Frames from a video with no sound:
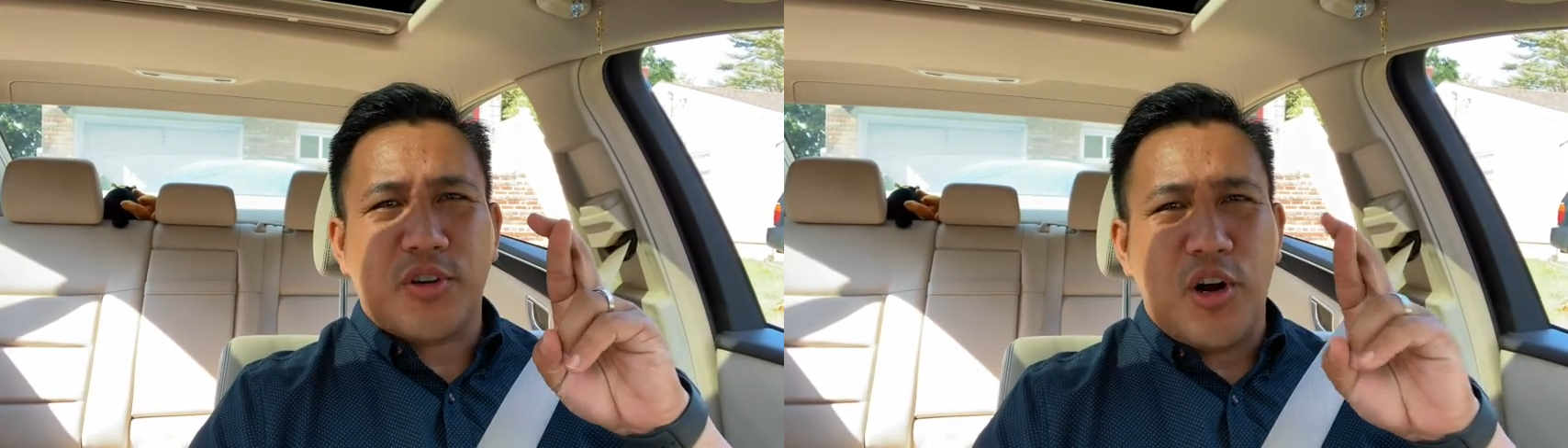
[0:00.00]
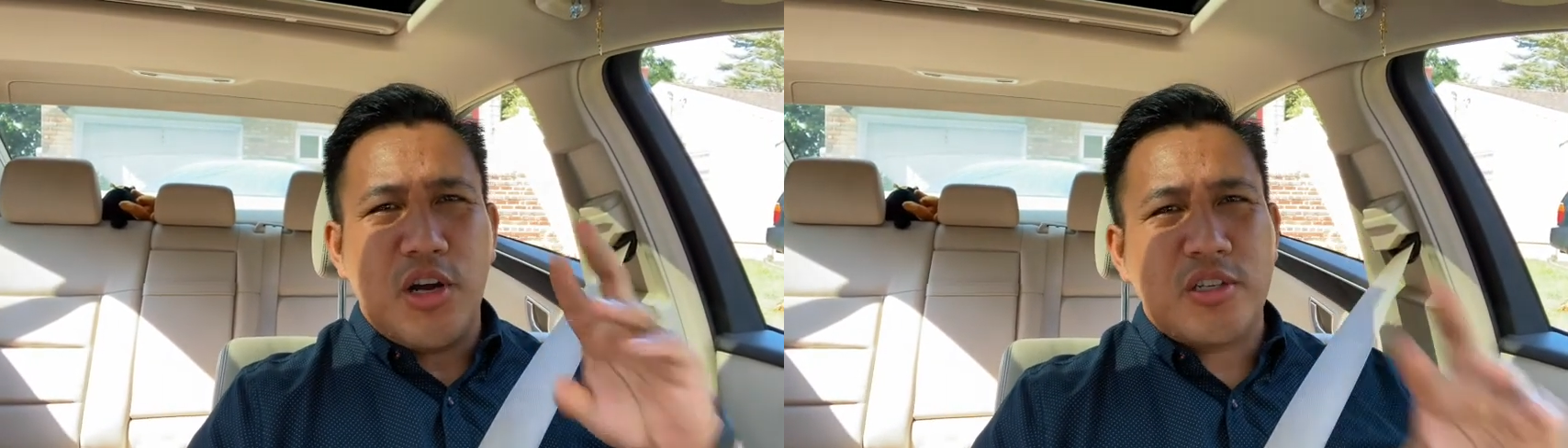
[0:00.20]

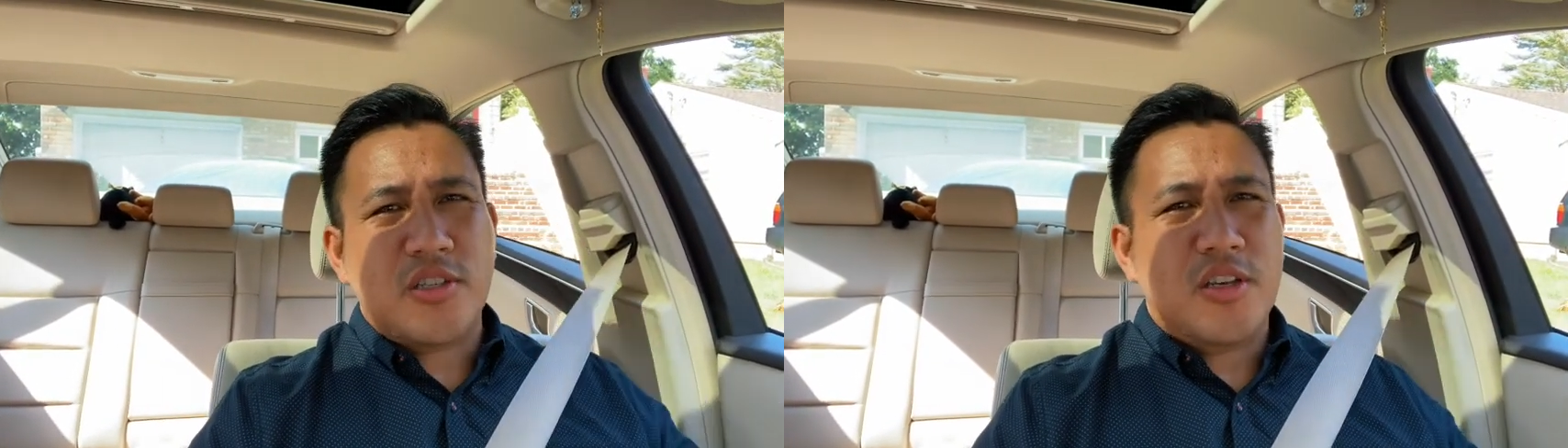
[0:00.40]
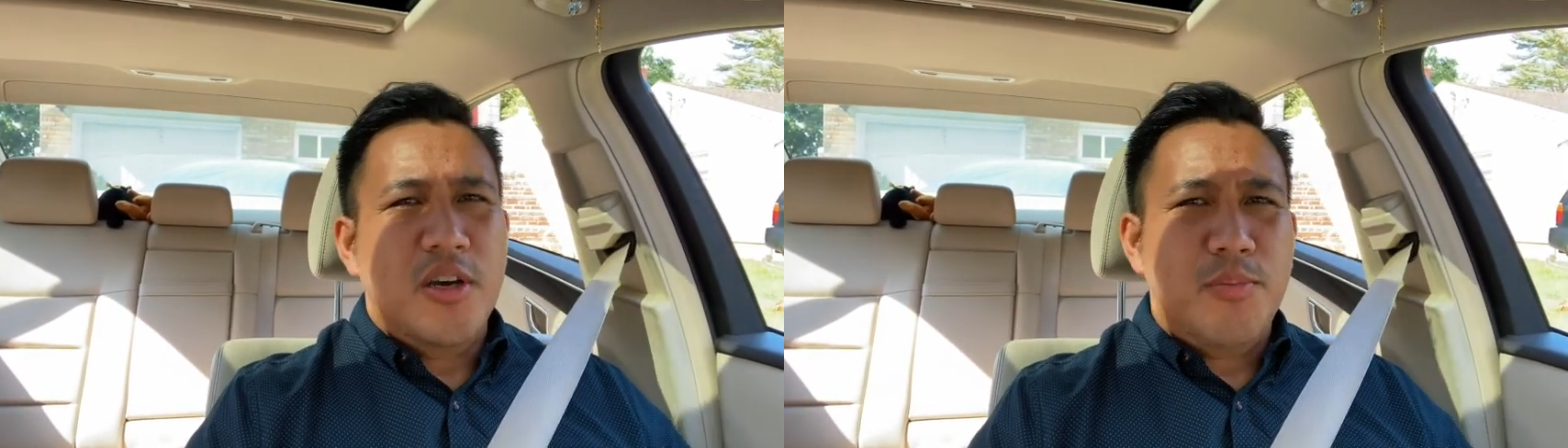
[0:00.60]

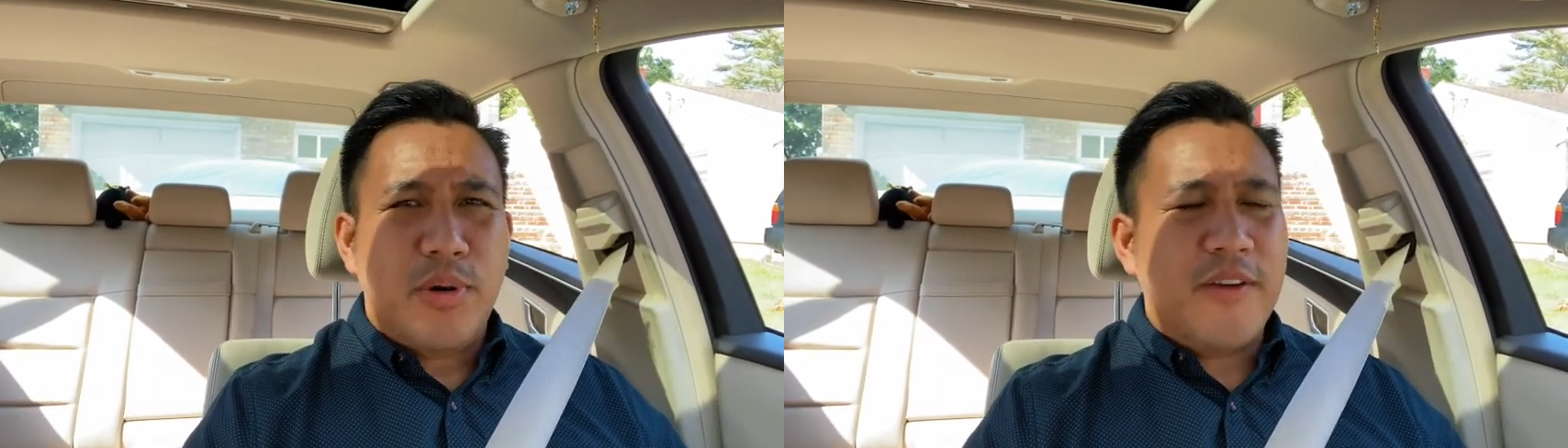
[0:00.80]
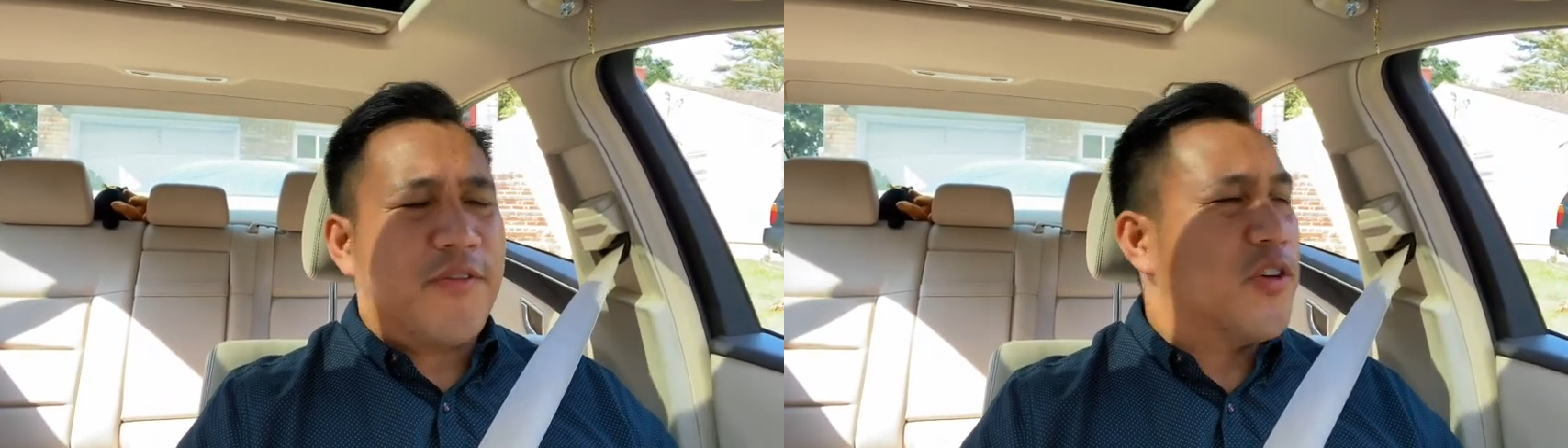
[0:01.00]
crossed,
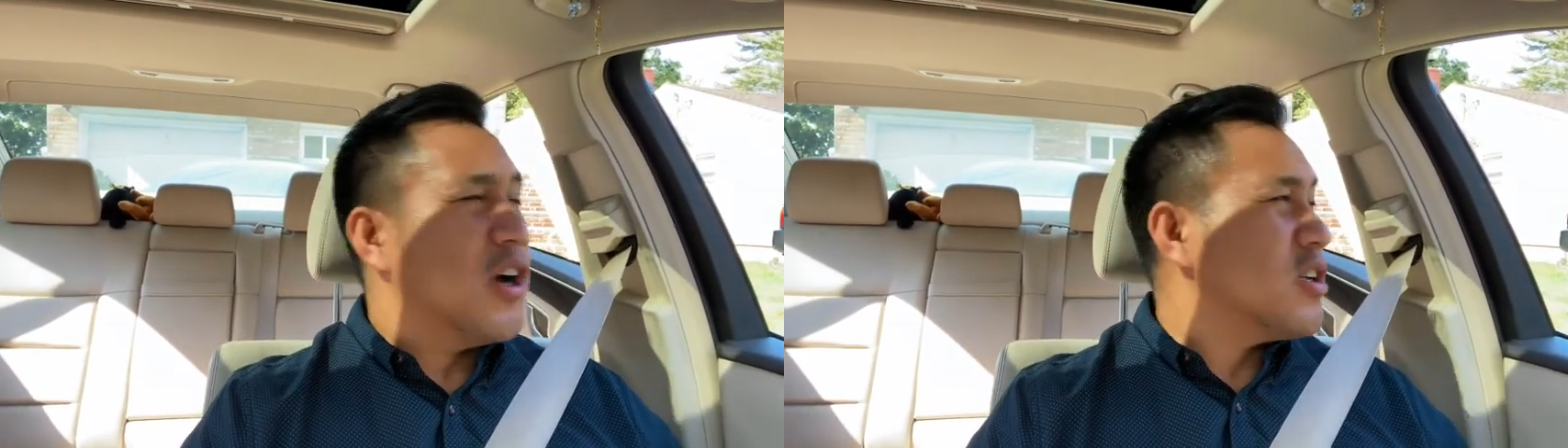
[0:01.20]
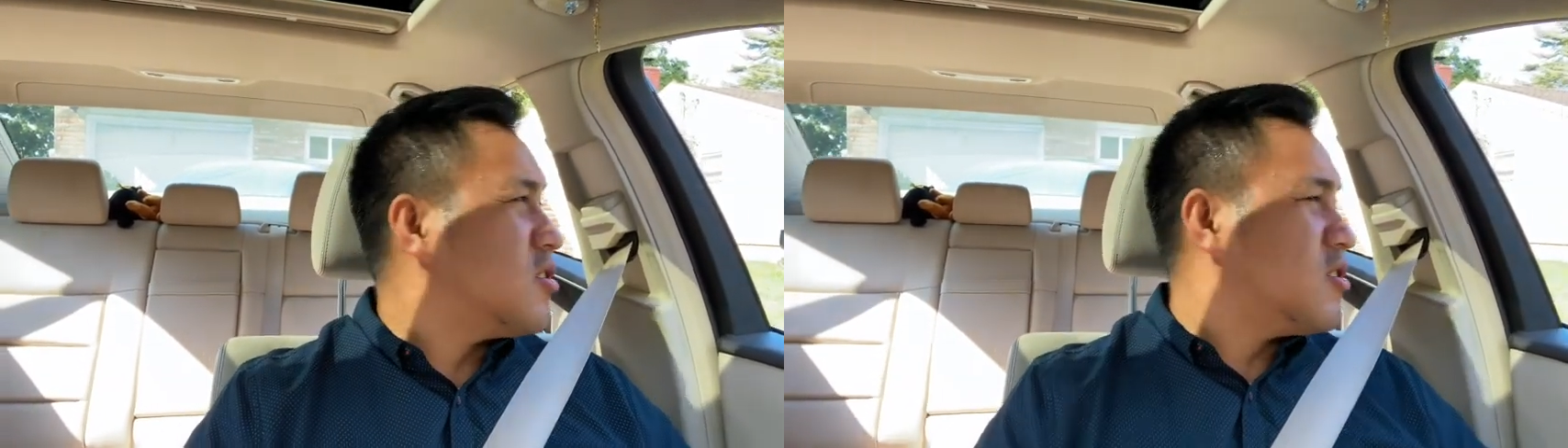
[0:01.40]
pray for
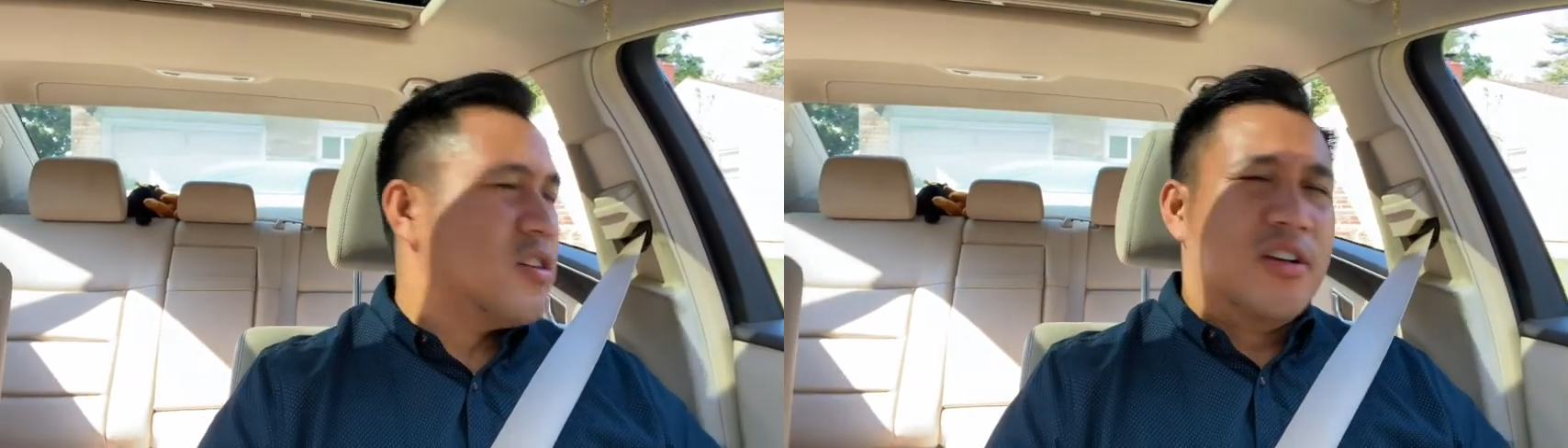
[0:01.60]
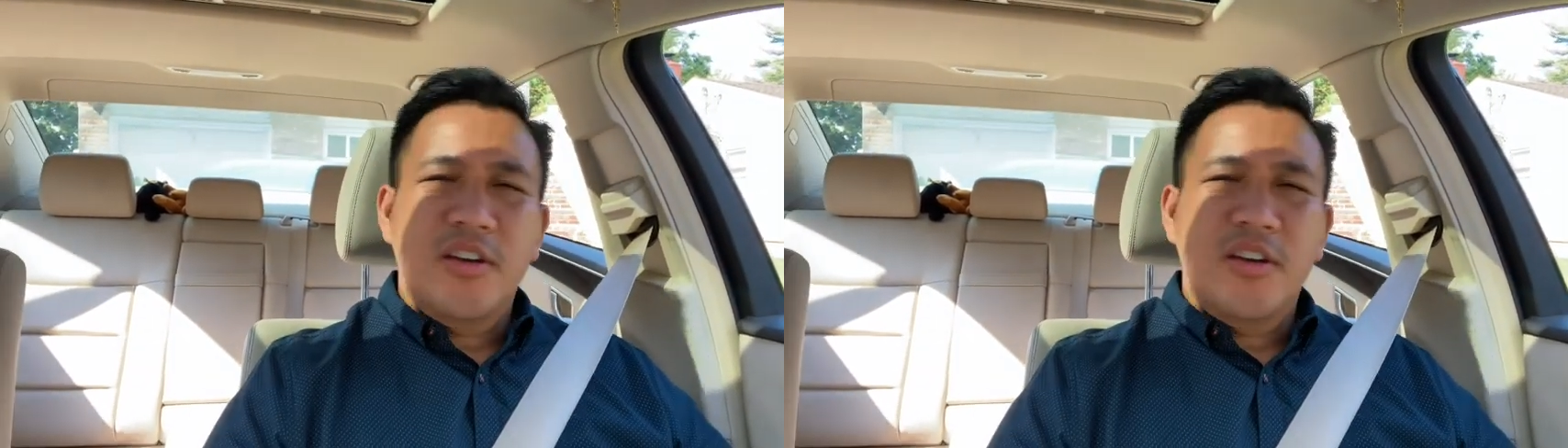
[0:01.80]
us.